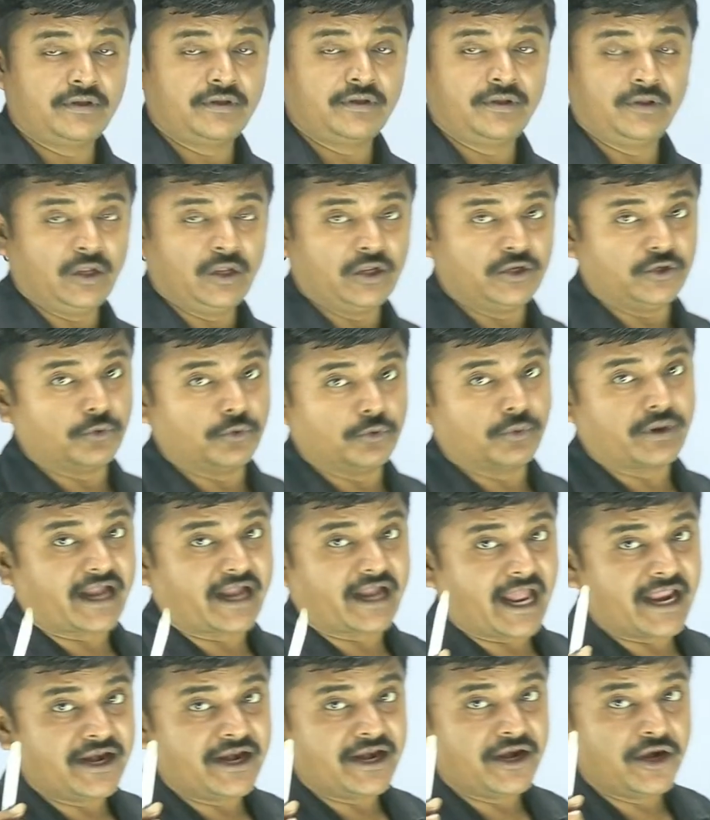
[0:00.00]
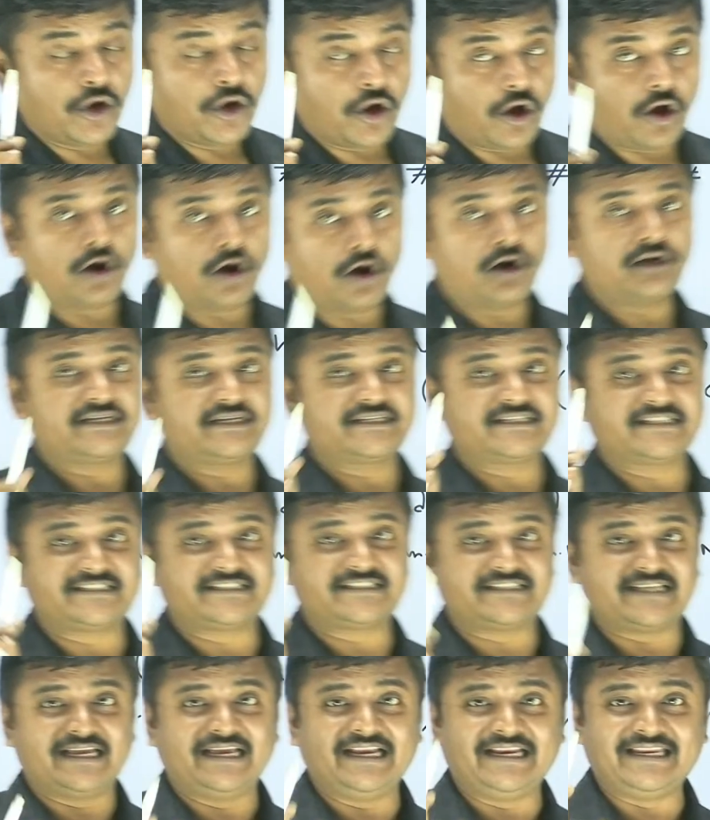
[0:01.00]
you cannot
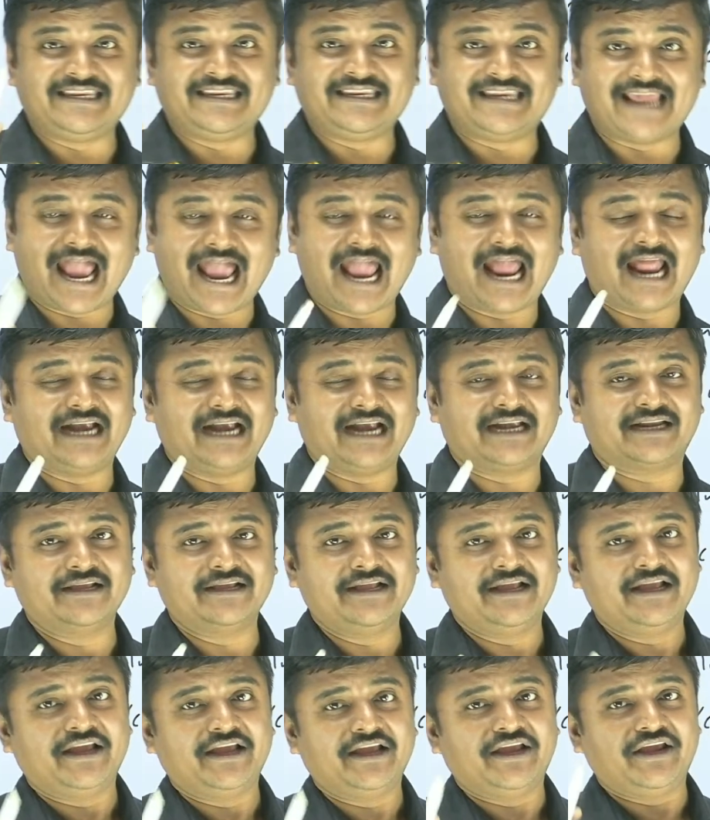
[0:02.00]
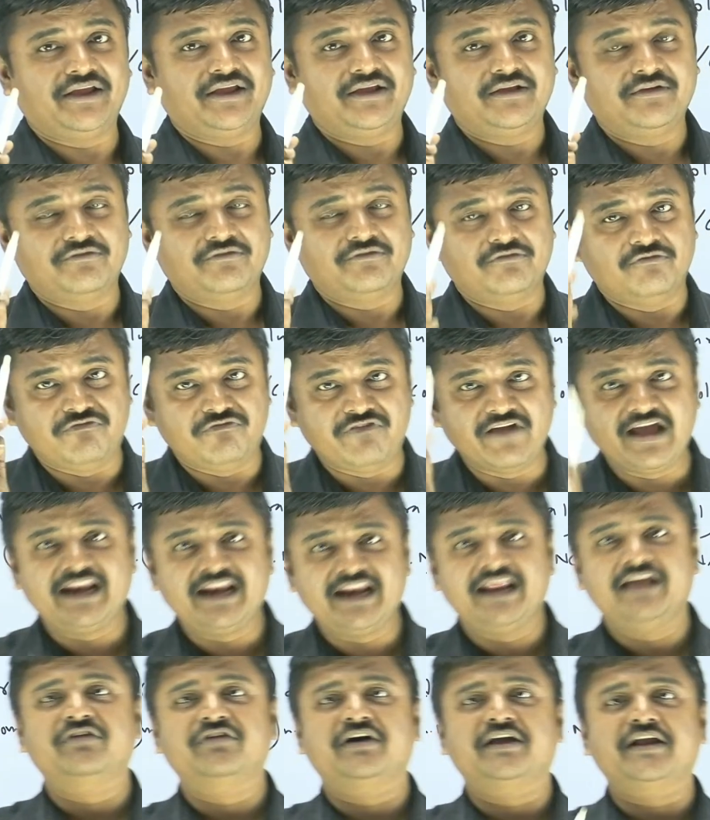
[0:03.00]
say that
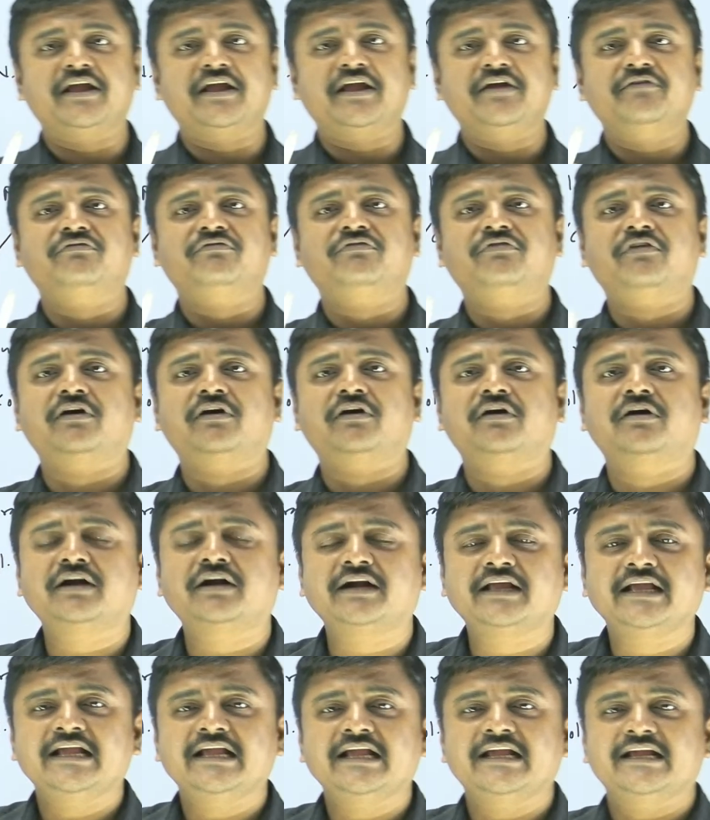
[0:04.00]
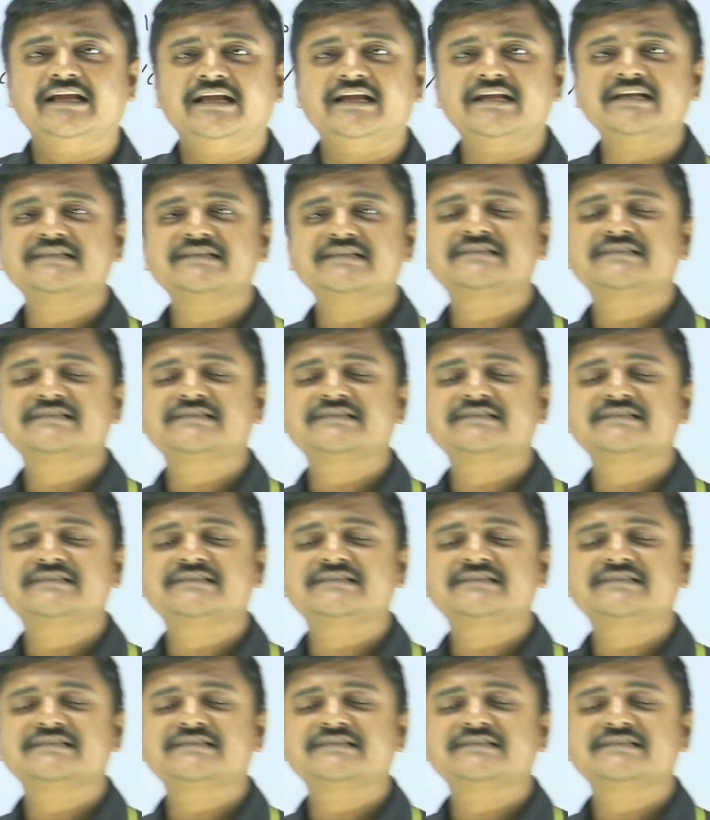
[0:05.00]
whenever a word is